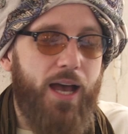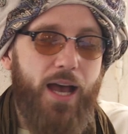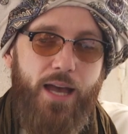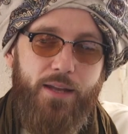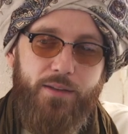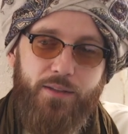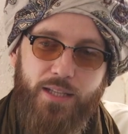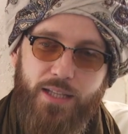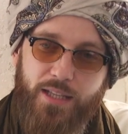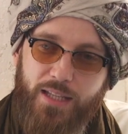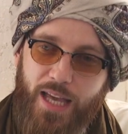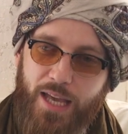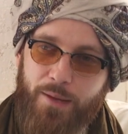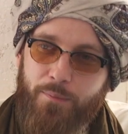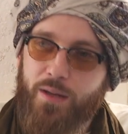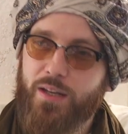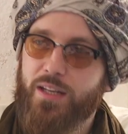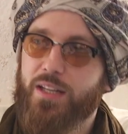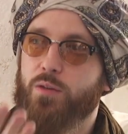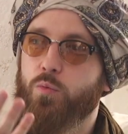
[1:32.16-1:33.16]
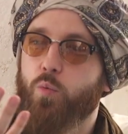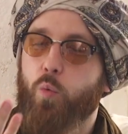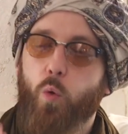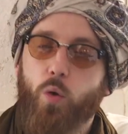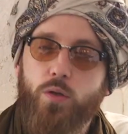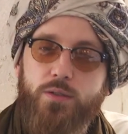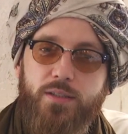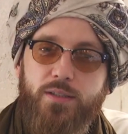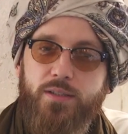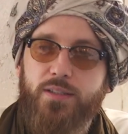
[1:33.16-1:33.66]
and he came and he
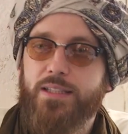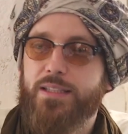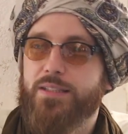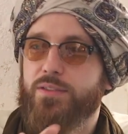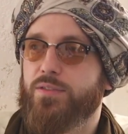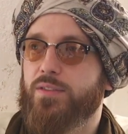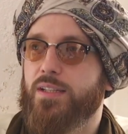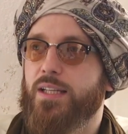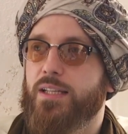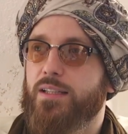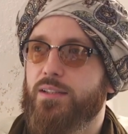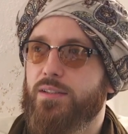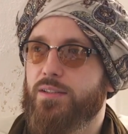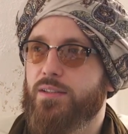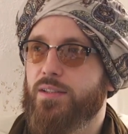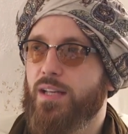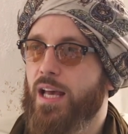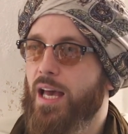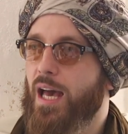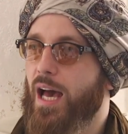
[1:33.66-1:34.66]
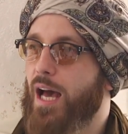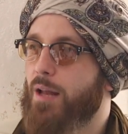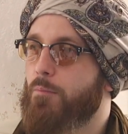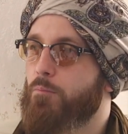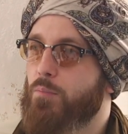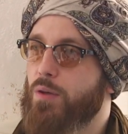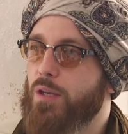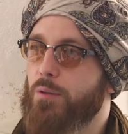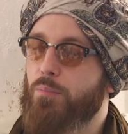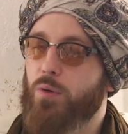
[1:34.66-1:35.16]
watered these seeds,
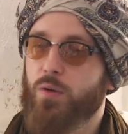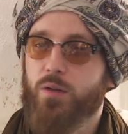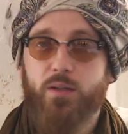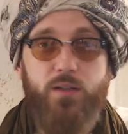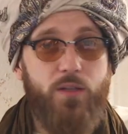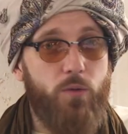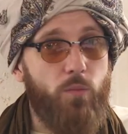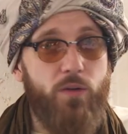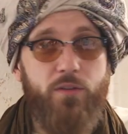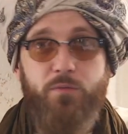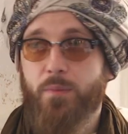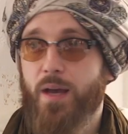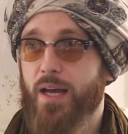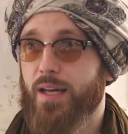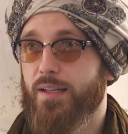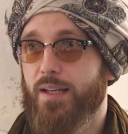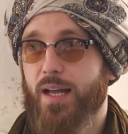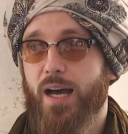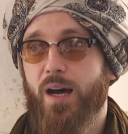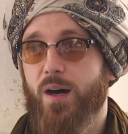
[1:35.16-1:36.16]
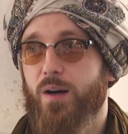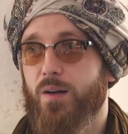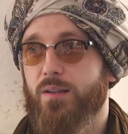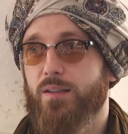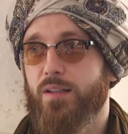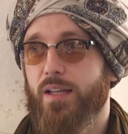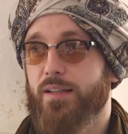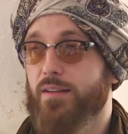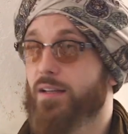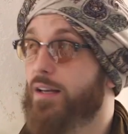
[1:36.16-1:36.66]
and people that we've met now,
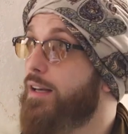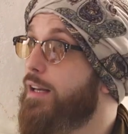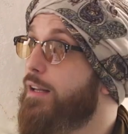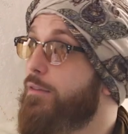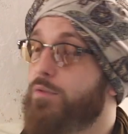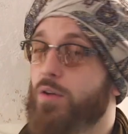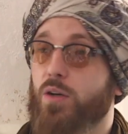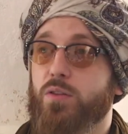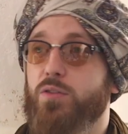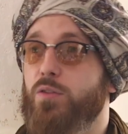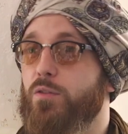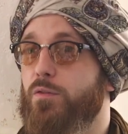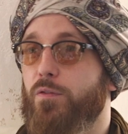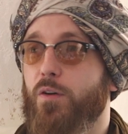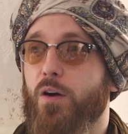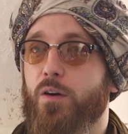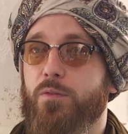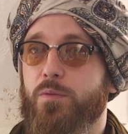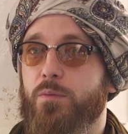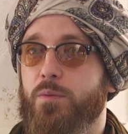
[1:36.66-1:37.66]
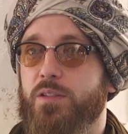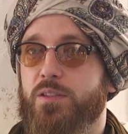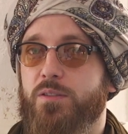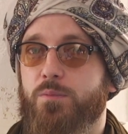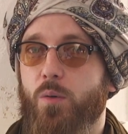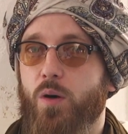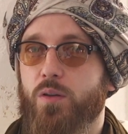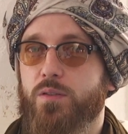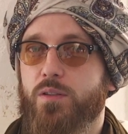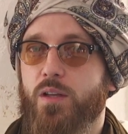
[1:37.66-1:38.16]
like that live not too far from
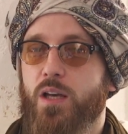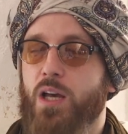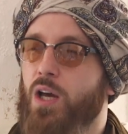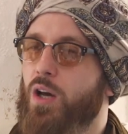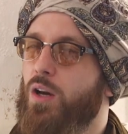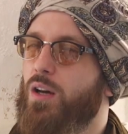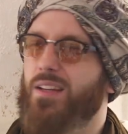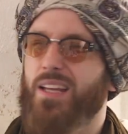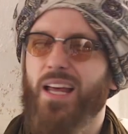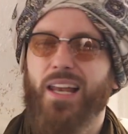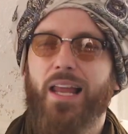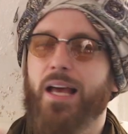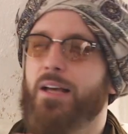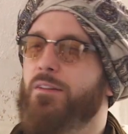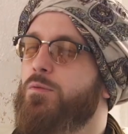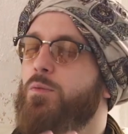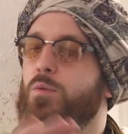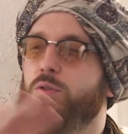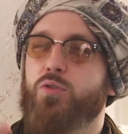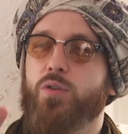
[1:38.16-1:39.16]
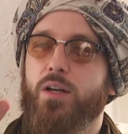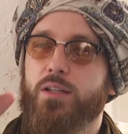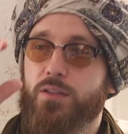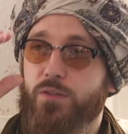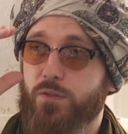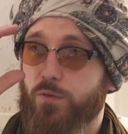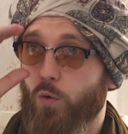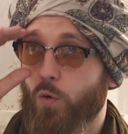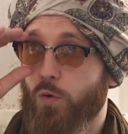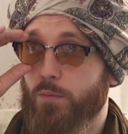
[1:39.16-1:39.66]
this mosque, their lives were
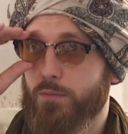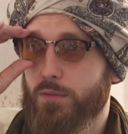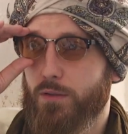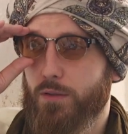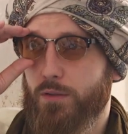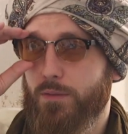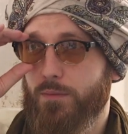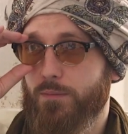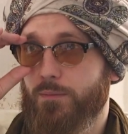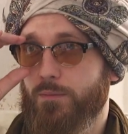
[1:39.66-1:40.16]
transformed.